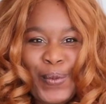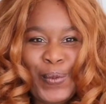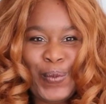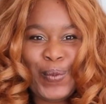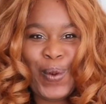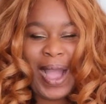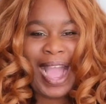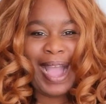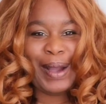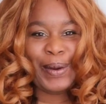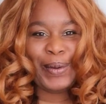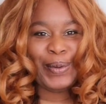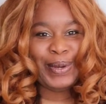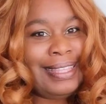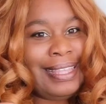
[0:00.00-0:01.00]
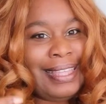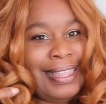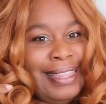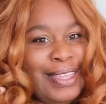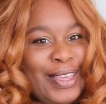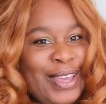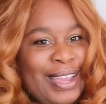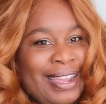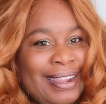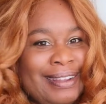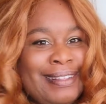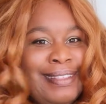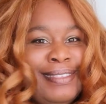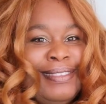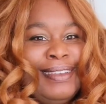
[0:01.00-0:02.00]
Wow, and the
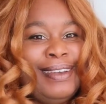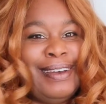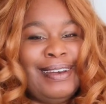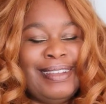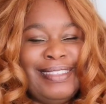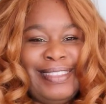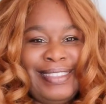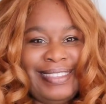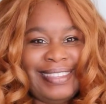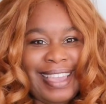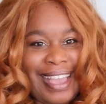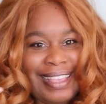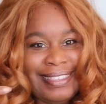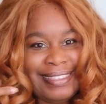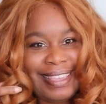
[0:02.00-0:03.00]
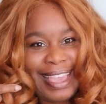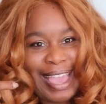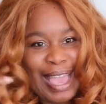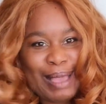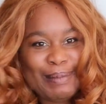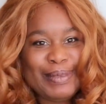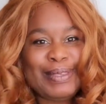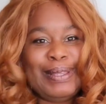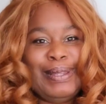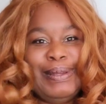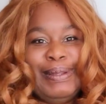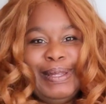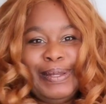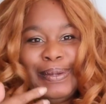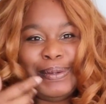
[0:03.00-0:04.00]
curls are just
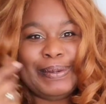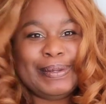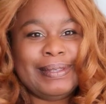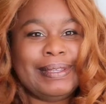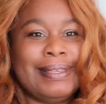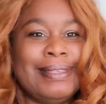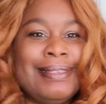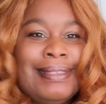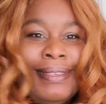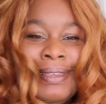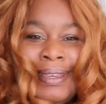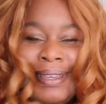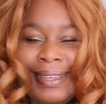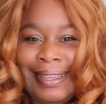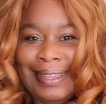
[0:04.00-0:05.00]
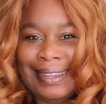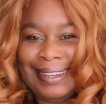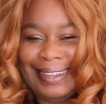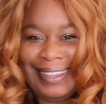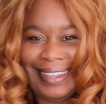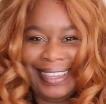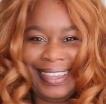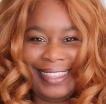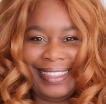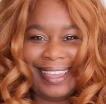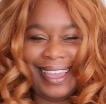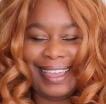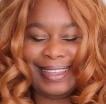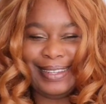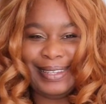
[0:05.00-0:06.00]
absolutely gorgeous. Look at
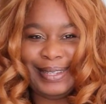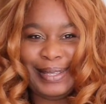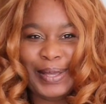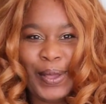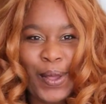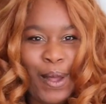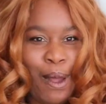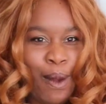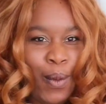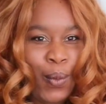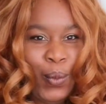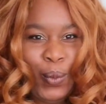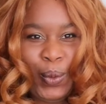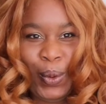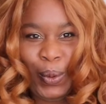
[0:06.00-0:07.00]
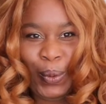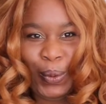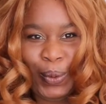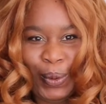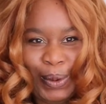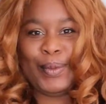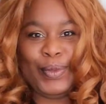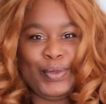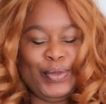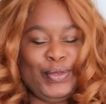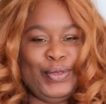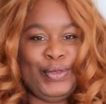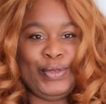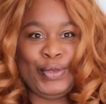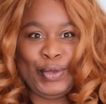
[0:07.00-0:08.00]
that. Woo,
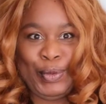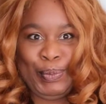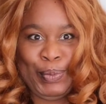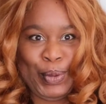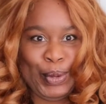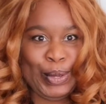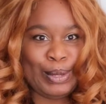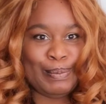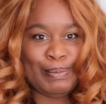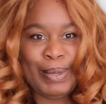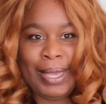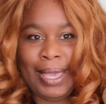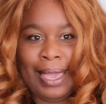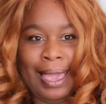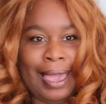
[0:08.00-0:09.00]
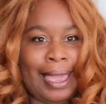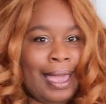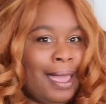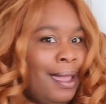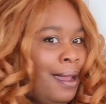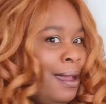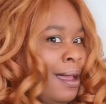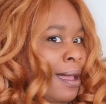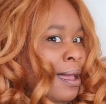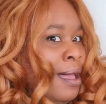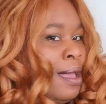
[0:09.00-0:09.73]
super big hair,